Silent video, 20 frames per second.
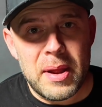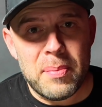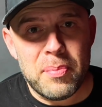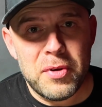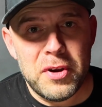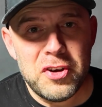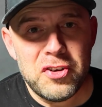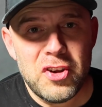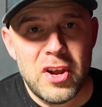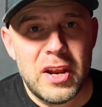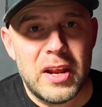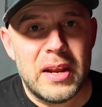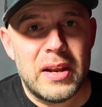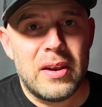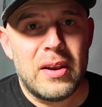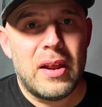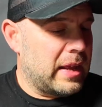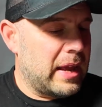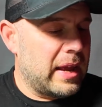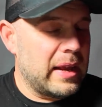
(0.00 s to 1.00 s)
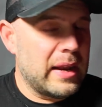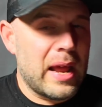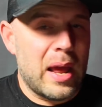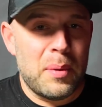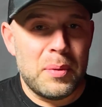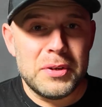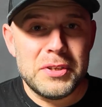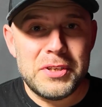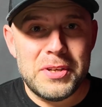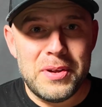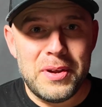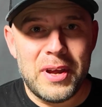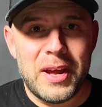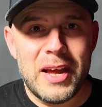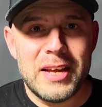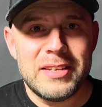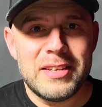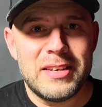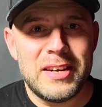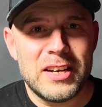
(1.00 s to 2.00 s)
I appreciate it, and I will see you
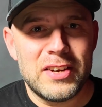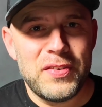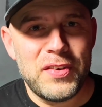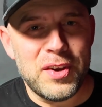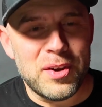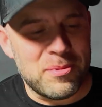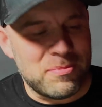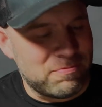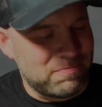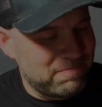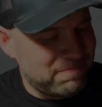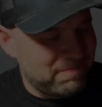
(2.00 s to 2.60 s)
guys in the next video.